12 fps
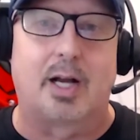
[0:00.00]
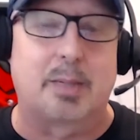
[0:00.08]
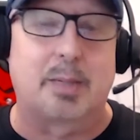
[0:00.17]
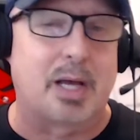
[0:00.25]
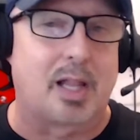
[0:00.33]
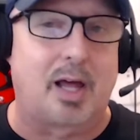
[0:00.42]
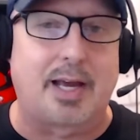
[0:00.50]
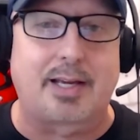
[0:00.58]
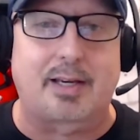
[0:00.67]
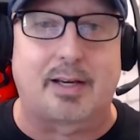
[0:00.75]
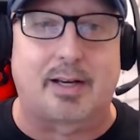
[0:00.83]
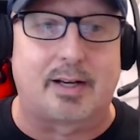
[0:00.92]
Give me a
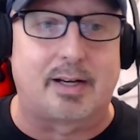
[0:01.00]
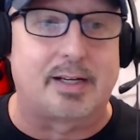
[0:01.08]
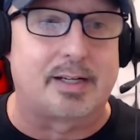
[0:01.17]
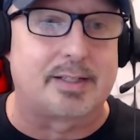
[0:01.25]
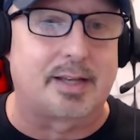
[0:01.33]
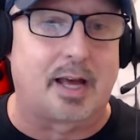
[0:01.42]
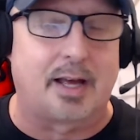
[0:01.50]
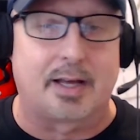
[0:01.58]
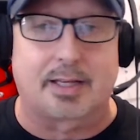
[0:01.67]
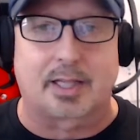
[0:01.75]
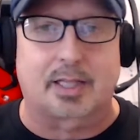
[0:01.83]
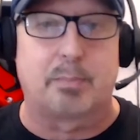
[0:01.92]
like,
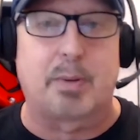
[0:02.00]
click